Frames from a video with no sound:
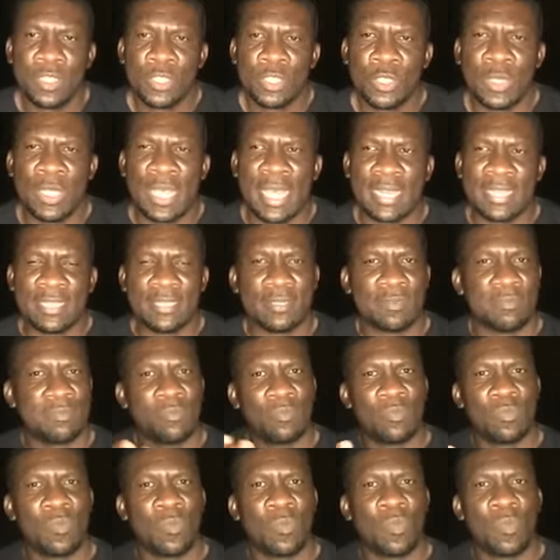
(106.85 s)
so that
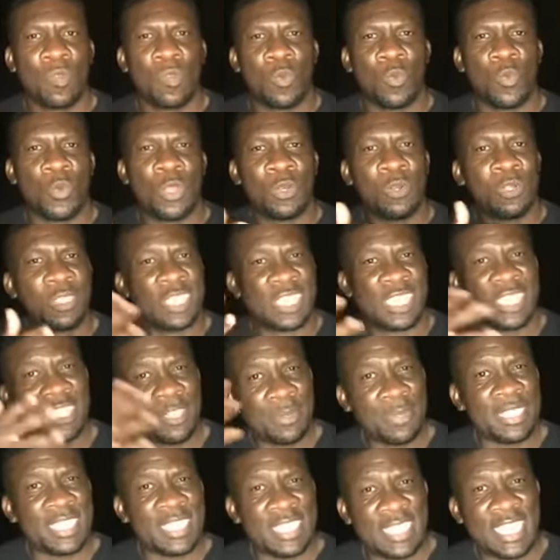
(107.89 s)
we're not
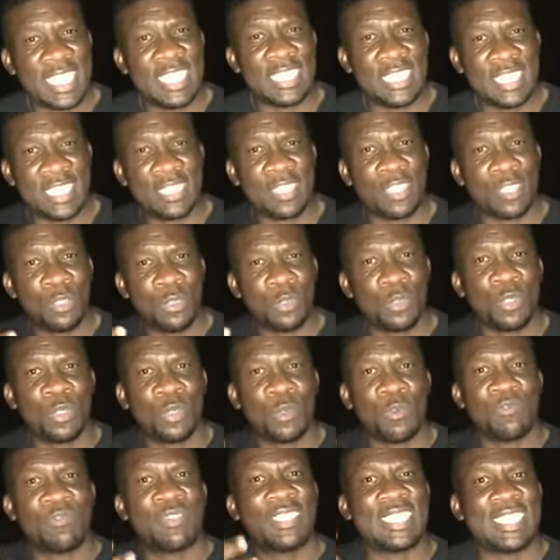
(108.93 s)
just criticizing the
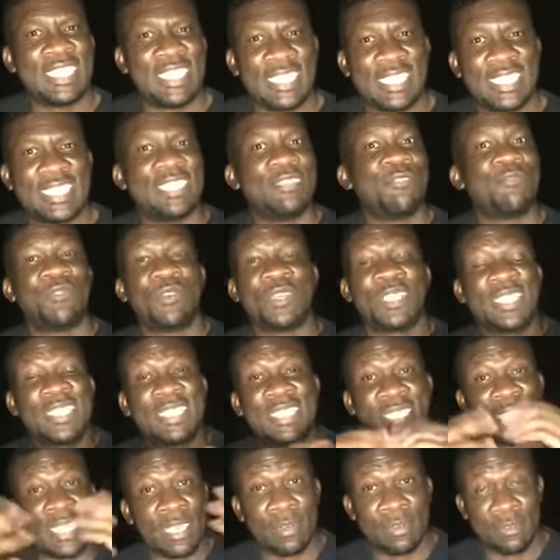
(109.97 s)
use of DDT for the
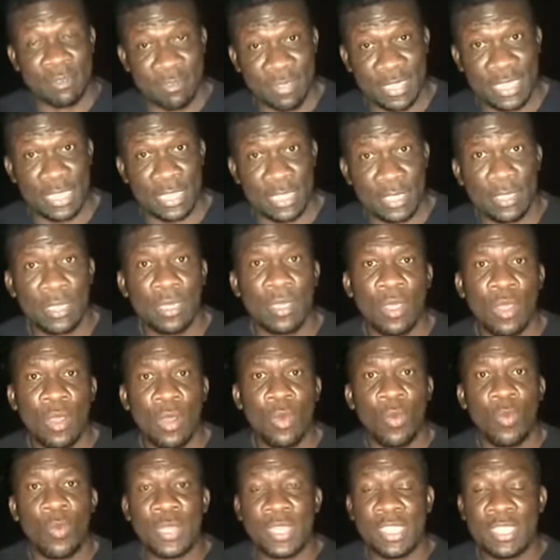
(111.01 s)
sake of it.
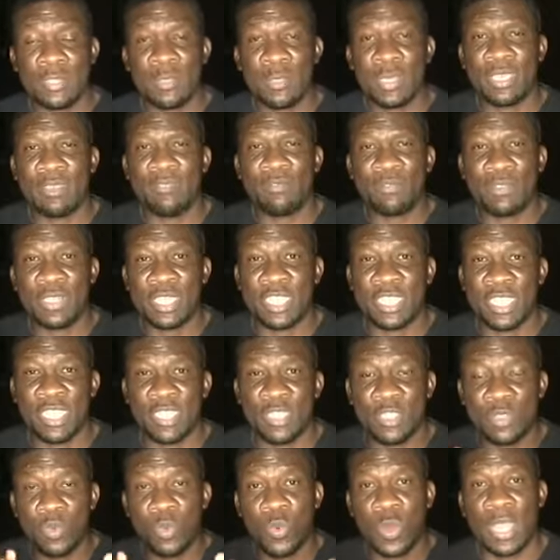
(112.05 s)
We need to give
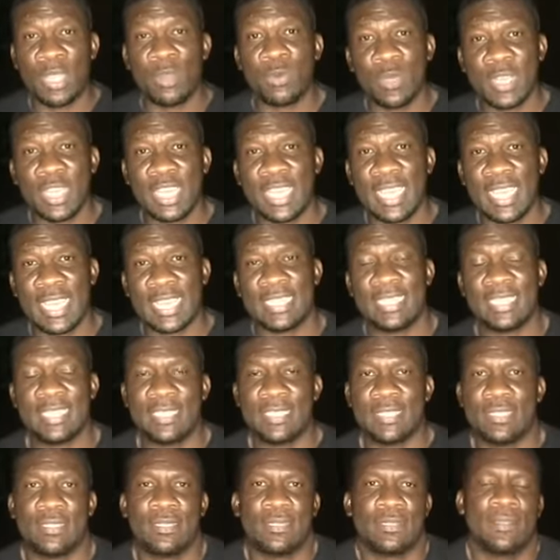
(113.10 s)
reasons why we're
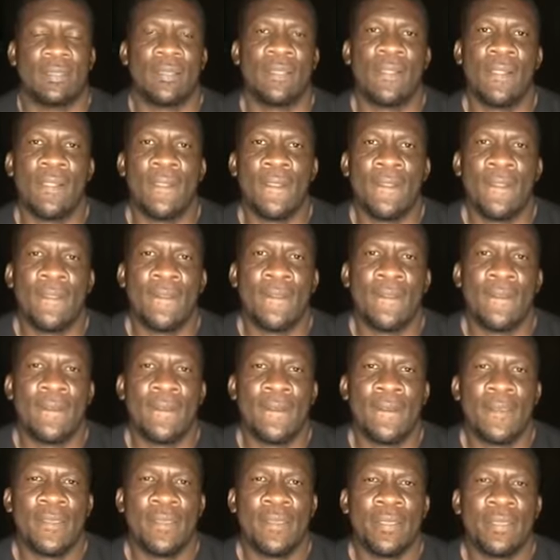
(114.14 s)
against it.
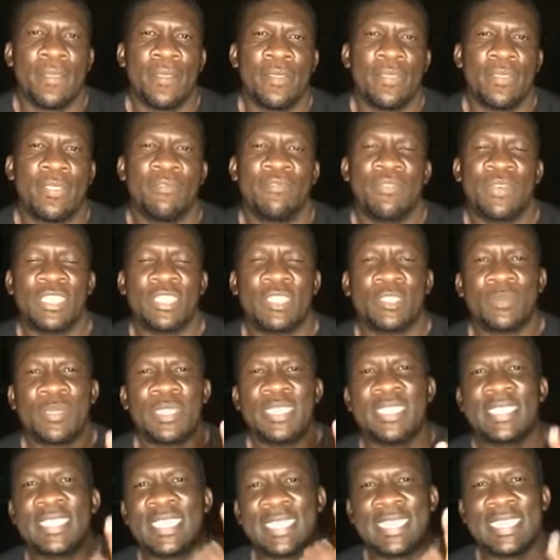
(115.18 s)
The first
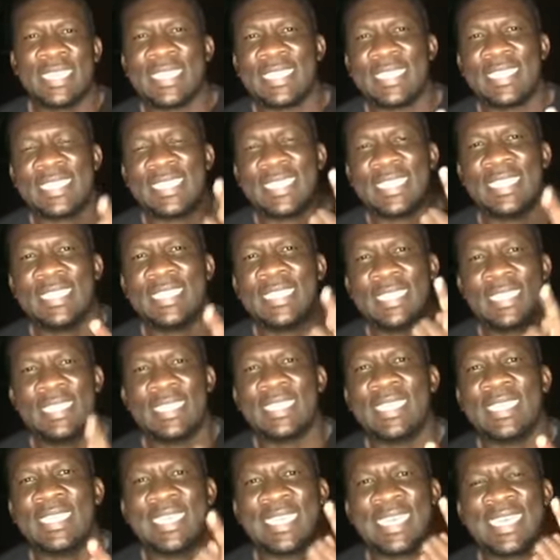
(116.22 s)
reason is
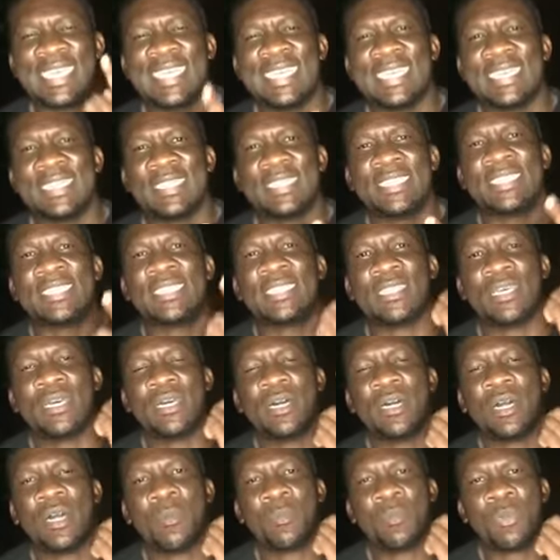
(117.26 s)
DDT is
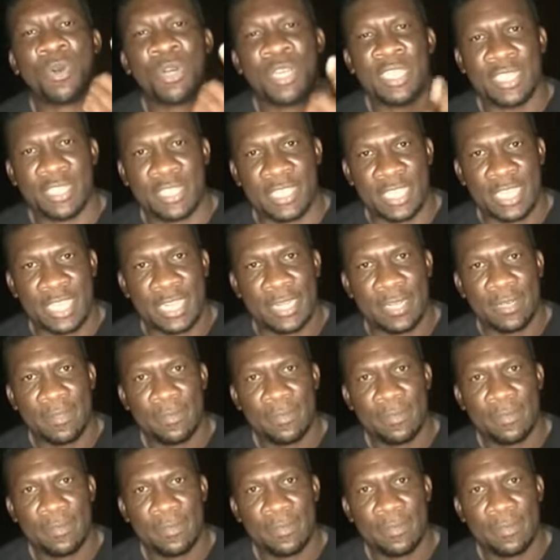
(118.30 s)
a poison.